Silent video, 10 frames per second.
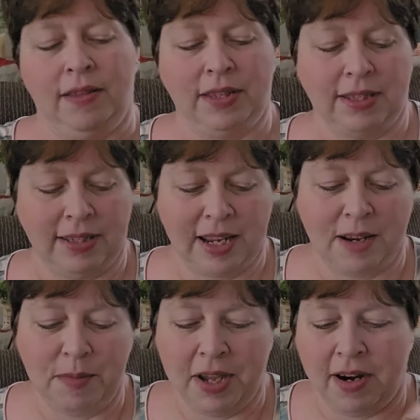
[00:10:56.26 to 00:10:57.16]
this is going
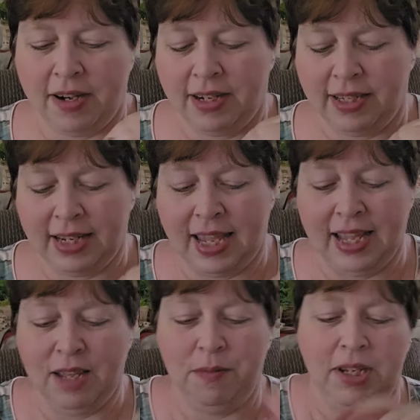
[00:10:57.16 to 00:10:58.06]
to be hard because I can't
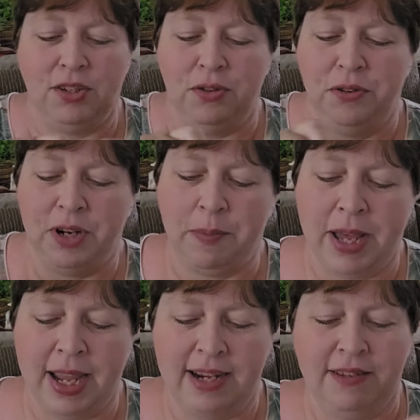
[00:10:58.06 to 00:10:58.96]
get my shoulder up
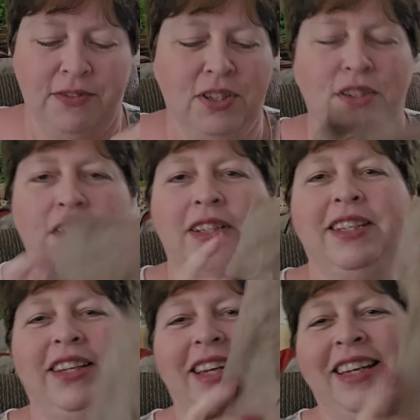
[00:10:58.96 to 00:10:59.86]
high enough to show it
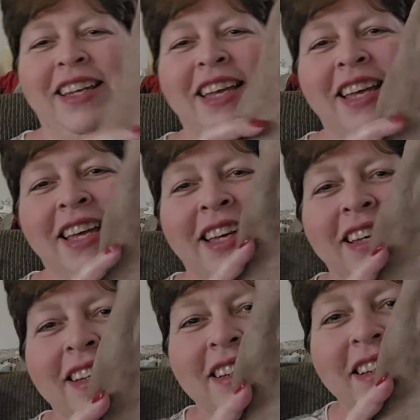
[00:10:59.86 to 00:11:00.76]
to you.
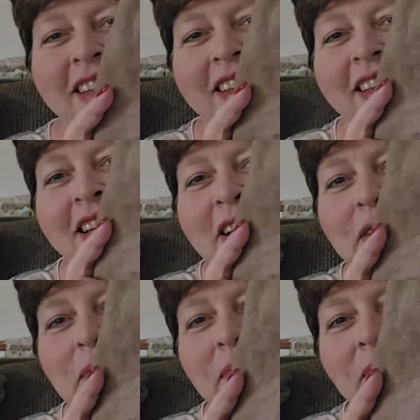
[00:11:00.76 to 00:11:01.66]

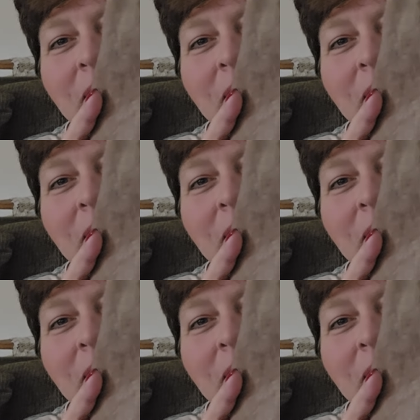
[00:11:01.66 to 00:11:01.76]
So